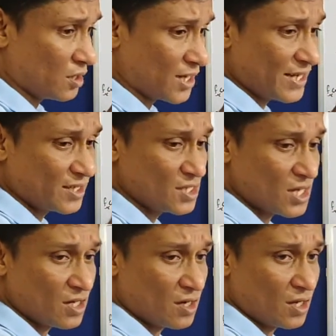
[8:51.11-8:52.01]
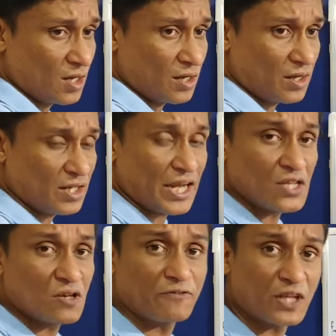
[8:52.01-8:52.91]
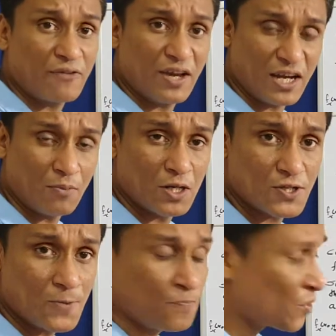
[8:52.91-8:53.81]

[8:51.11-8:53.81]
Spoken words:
write this in the case of three variables.